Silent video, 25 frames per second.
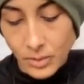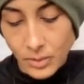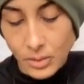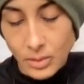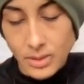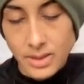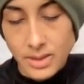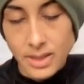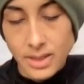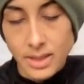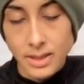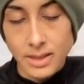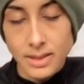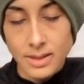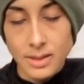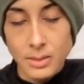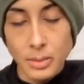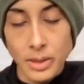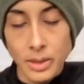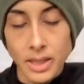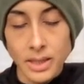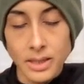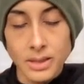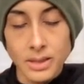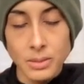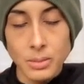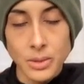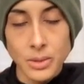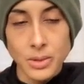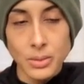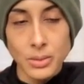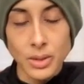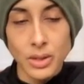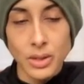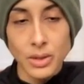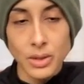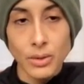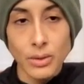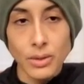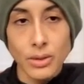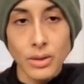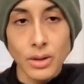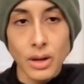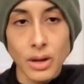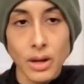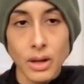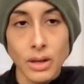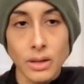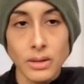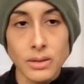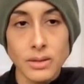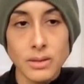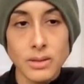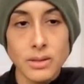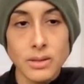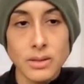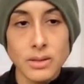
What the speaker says: Noticing the space between your thoughts,